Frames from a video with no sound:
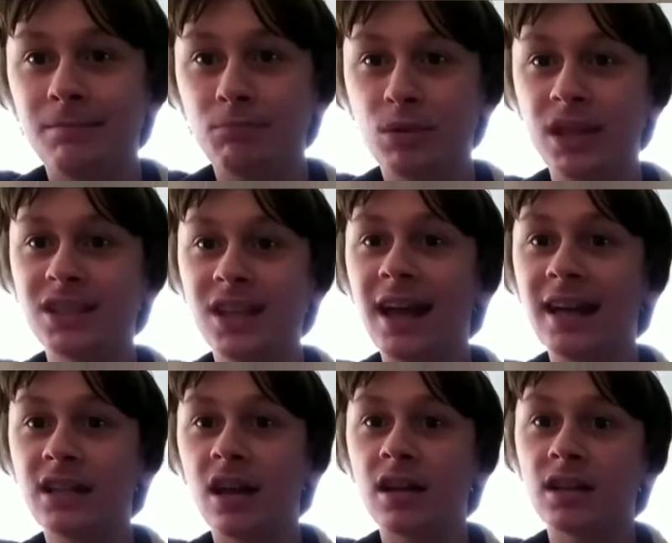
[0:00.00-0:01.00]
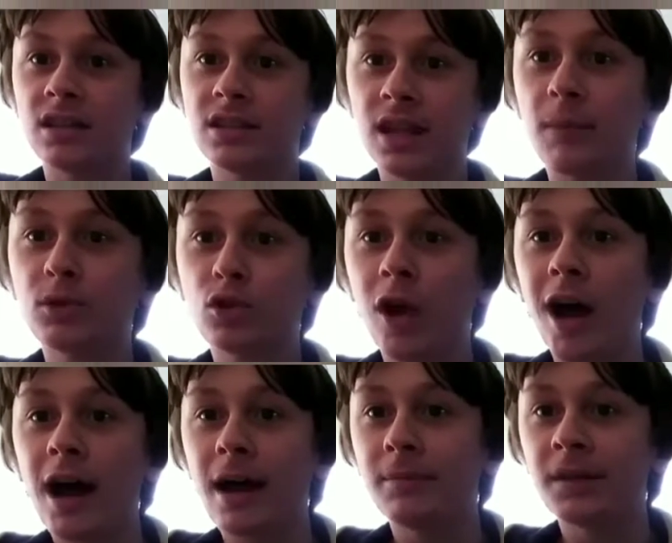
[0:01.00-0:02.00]
Please like,
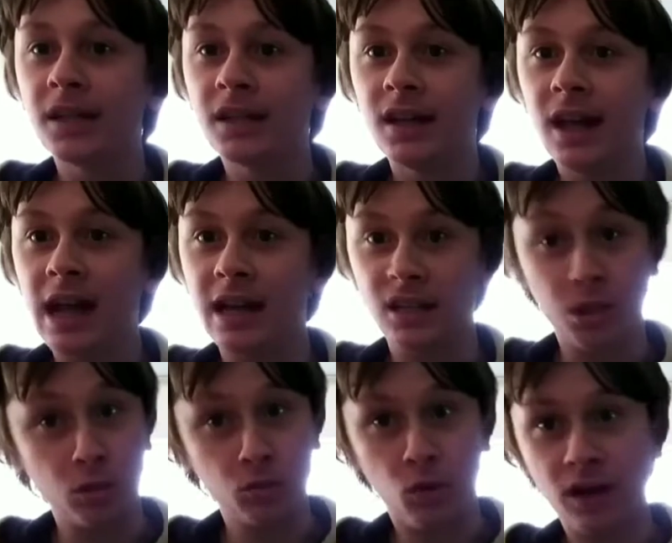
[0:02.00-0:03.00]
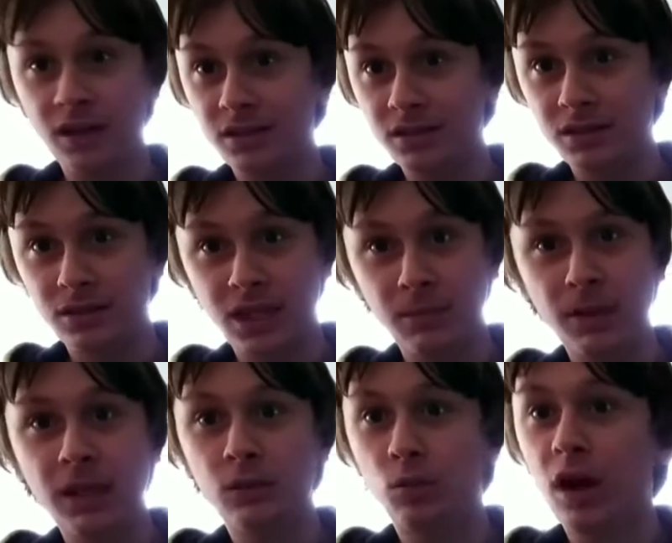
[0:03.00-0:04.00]
subscribe, and if you want to see
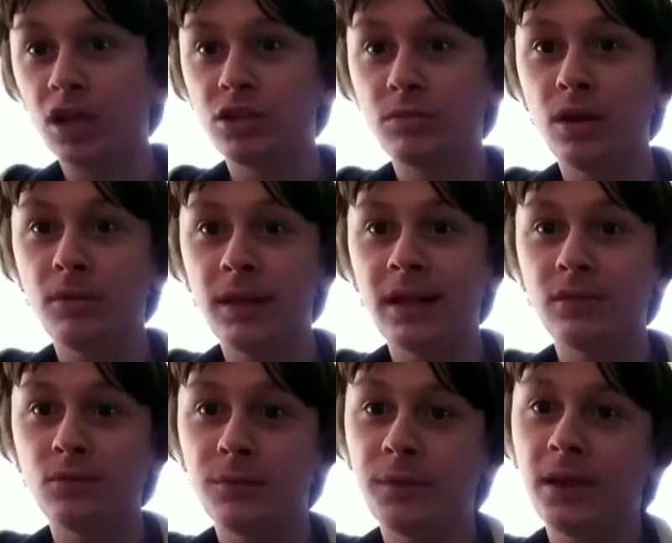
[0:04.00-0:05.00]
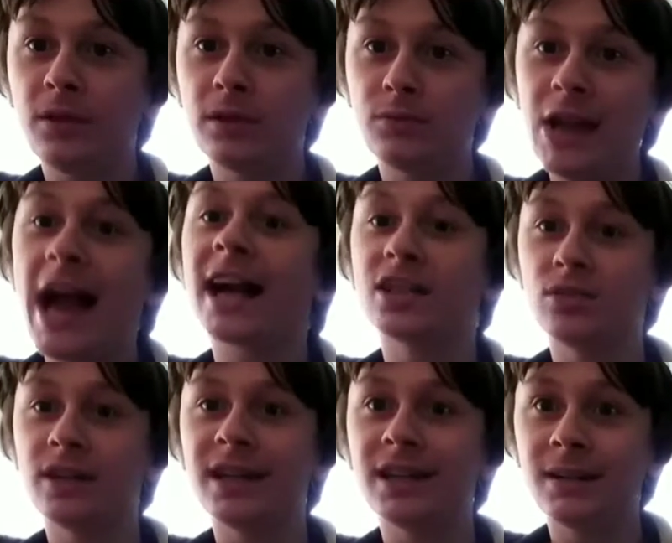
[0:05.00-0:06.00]
me watch a movie and review and react
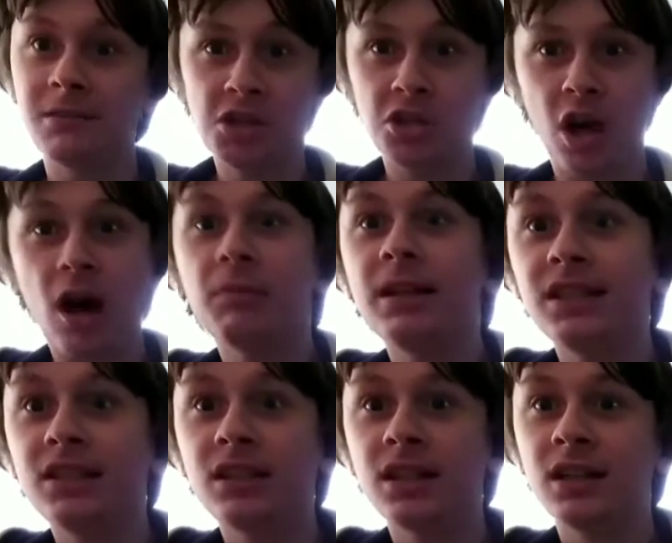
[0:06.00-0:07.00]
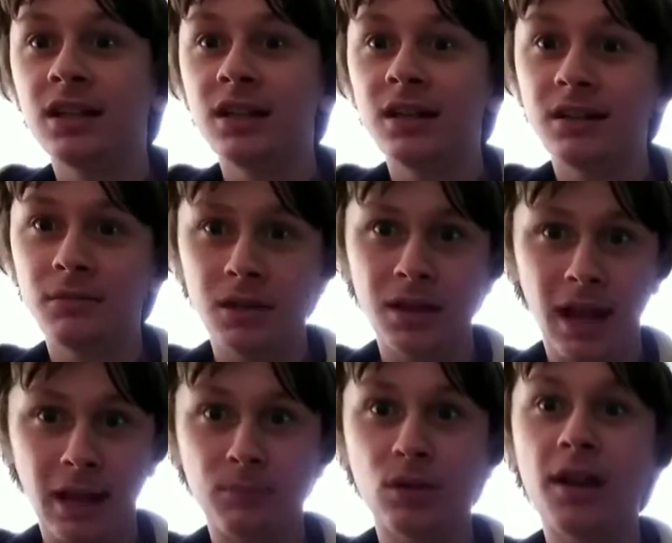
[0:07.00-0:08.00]
to it, comment
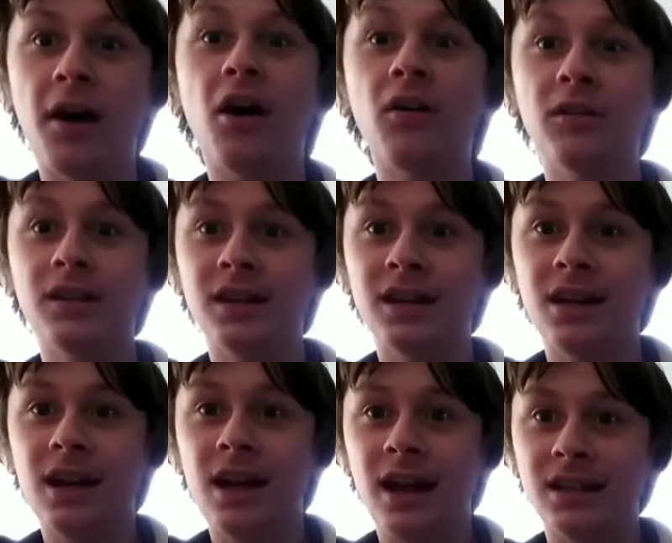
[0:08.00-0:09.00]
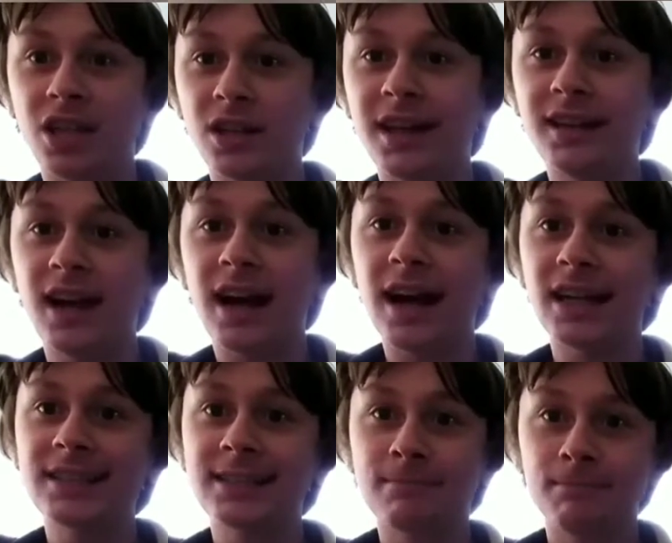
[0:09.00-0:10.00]
it below. Till then,
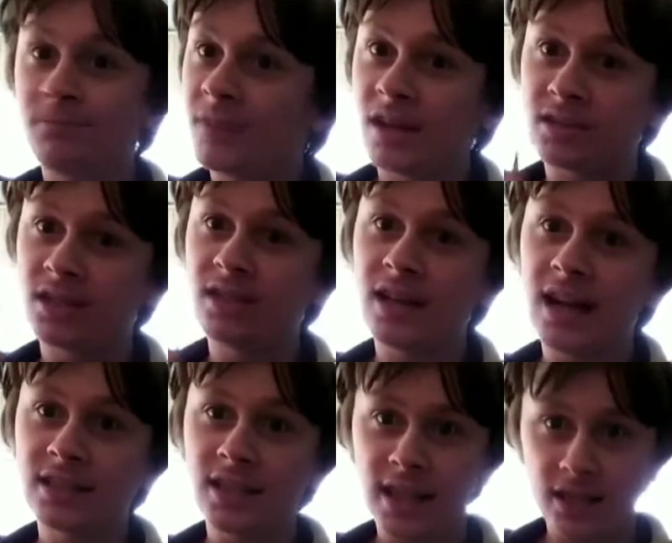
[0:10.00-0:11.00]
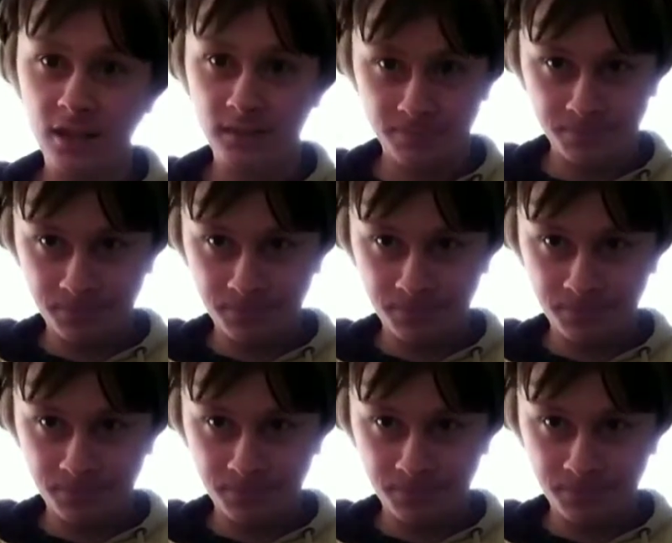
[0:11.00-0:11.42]
guys, I'll see you guys later.